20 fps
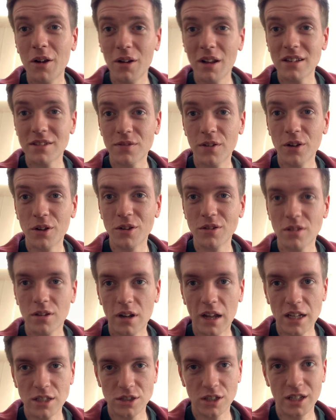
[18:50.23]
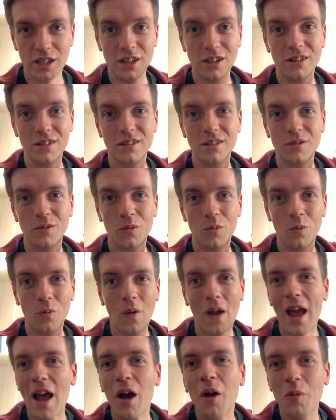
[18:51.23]
let's focus on actually
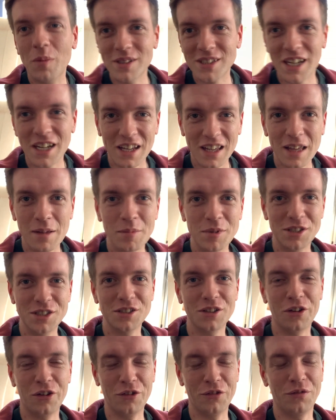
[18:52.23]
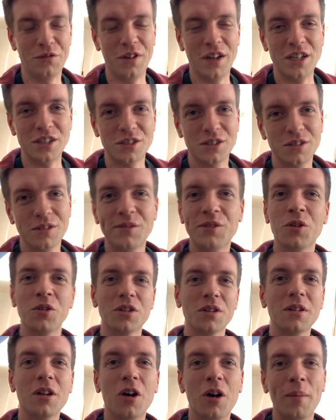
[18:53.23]
how we take images of fish. We've talked
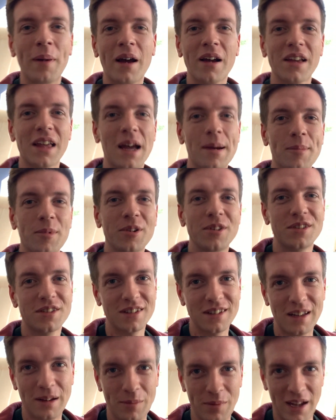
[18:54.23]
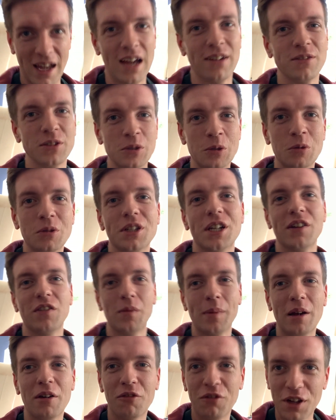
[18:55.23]
a lot about cameras and we haven't talked enough
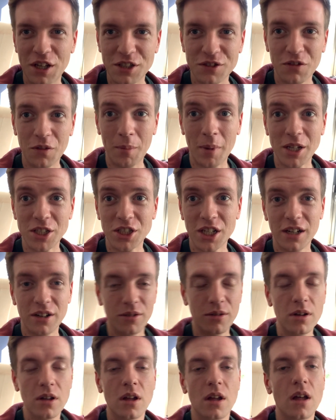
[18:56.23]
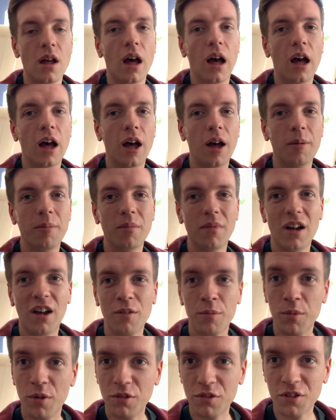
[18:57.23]
about fish for my channel.
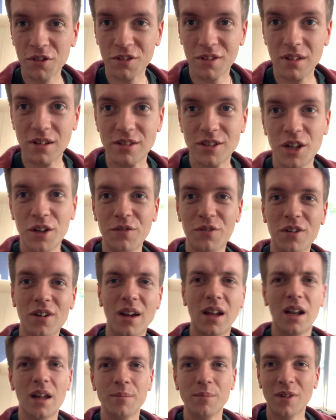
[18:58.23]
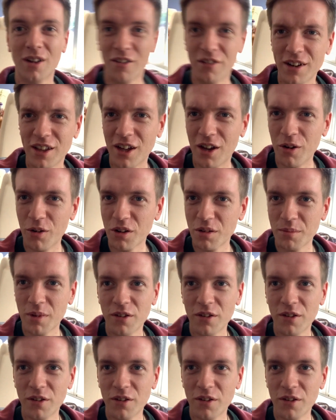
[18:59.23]
I've moved onto the sofa and I'm currently holding my